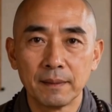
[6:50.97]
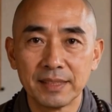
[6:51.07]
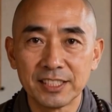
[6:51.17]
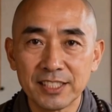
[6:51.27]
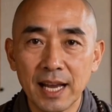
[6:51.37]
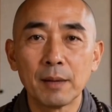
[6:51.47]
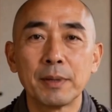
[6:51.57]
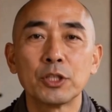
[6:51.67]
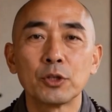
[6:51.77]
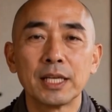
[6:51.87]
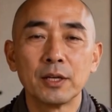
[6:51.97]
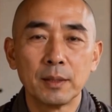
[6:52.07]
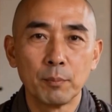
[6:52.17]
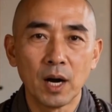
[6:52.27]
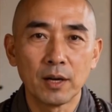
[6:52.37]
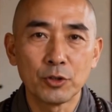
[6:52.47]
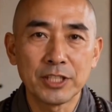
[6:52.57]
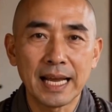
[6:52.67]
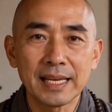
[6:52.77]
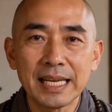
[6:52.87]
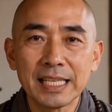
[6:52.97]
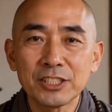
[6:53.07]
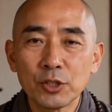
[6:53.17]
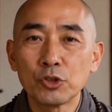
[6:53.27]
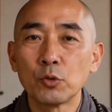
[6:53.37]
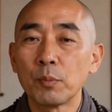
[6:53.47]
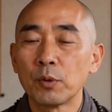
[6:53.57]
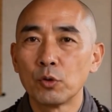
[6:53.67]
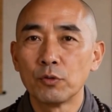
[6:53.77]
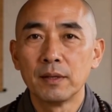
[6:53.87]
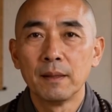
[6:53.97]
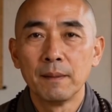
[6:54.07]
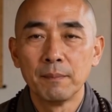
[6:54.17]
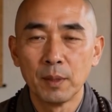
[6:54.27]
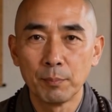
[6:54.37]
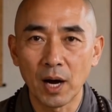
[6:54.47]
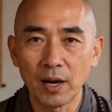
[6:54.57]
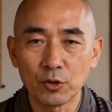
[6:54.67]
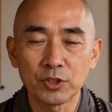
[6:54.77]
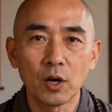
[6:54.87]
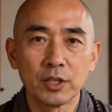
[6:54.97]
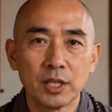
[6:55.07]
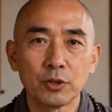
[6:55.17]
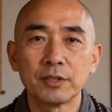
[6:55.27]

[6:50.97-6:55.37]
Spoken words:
This setup is cleaner than bottles and easier to remove. But bottles are nearly